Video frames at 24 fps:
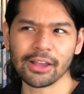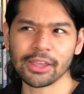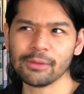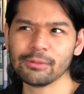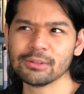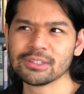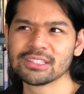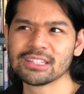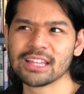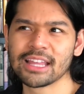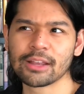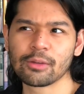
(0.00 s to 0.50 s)
It
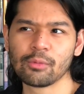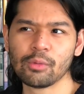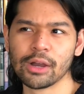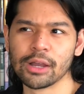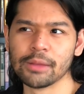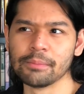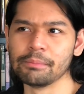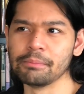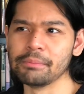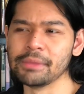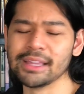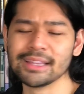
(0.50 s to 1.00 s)
was like,
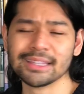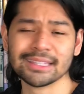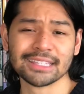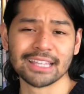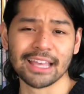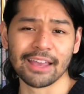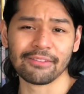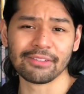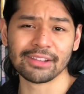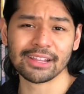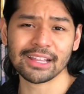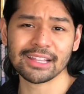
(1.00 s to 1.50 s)
what,
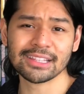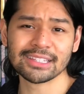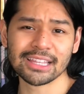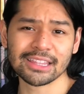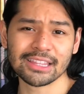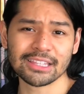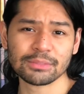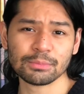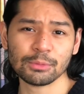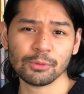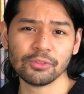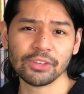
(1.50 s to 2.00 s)
mid-70s that
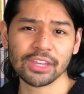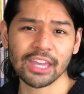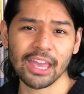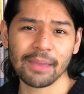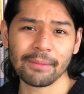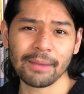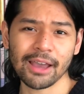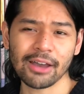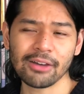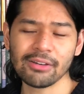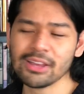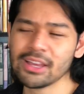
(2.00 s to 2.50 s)
this movie came
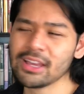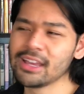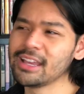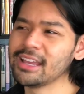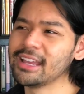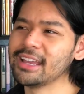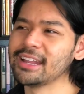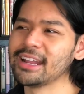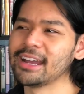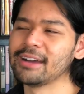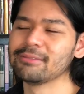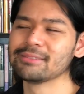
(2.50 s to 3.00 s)
out?
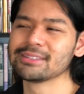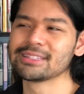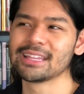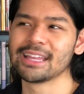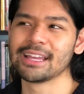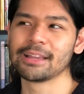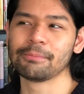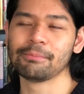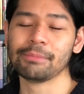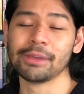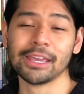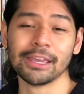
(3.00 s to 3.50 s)
And I was
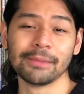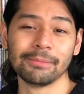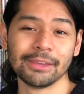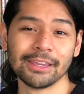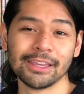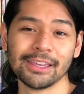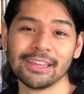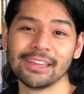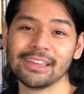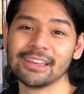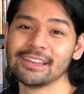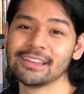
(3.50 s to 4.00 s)
like,
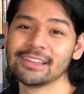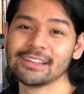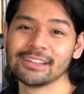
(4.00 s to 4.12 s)
baby,